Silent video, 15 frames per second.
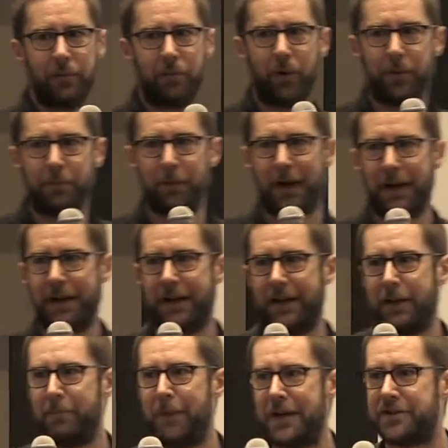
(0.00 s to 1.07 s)
What might an
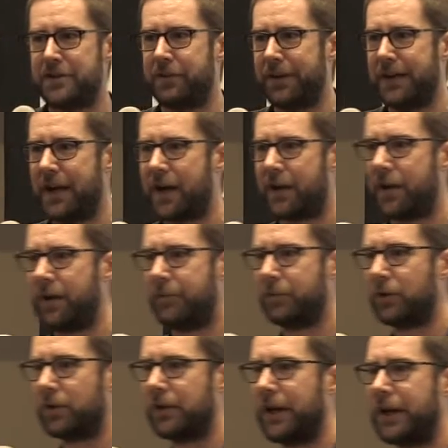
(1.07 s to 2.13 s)
imaginary archive
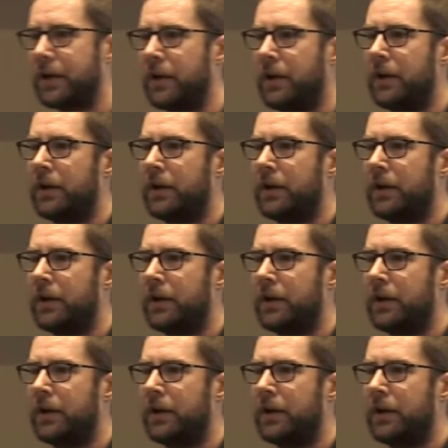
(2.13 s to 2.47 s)
look like?